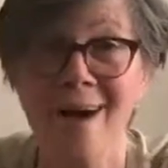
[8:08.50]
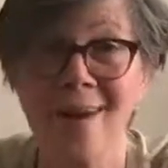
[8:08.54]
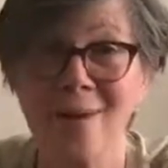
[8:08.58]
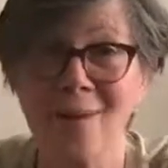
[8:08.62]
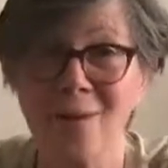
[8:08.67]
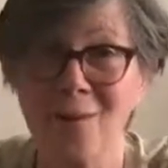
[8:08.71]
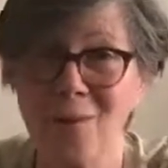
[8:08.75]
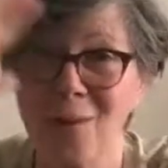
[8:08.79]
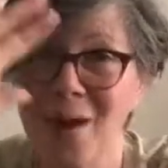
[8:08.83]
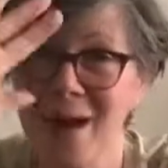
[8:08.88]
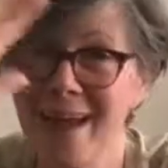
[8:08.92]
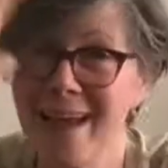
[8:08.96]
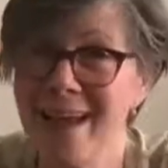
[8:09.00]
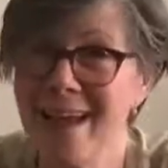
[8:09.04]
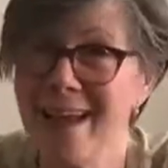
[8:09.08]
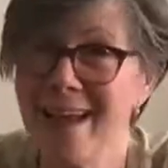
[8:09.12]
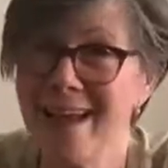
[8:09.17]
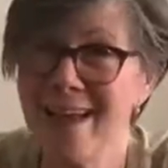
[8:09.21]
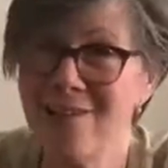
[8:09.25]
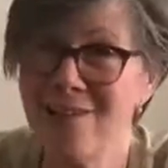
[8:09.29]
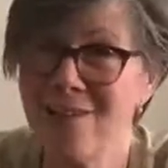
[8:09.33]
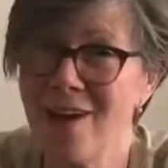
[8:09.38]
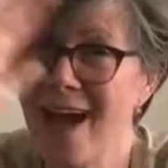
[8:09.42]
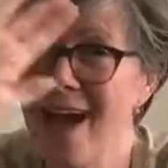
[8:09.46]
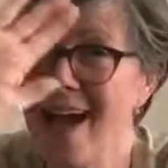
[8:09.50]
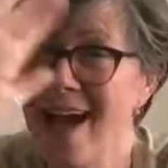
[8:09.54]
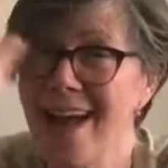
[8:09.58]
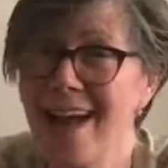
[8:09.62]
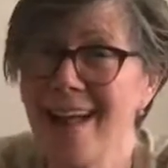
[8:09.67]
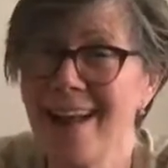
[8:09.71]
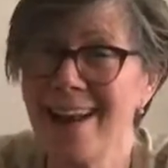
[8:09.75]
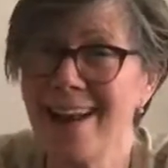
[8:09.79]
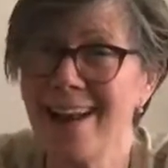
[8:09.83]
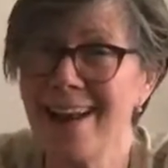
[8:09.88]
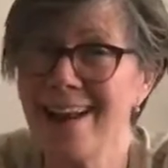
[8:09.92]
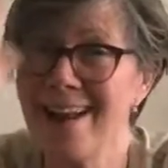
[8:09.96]
wave
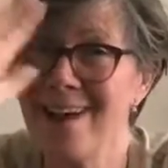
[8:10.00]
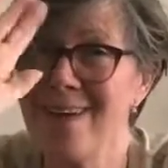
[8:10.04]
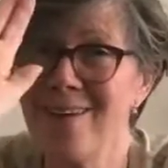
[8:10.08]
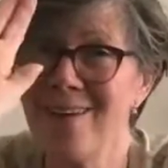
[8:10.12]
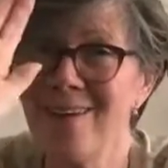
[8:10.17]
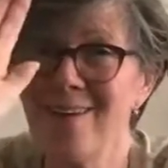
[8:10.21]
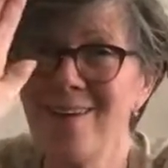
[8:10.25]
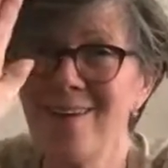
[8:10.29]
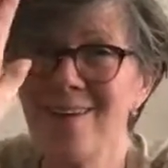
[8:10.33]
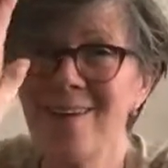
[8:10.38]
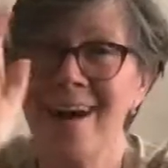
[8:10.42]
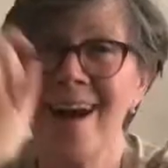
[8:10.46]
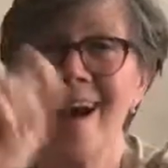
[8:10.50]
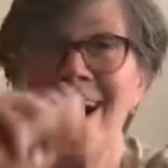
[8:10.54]
hello.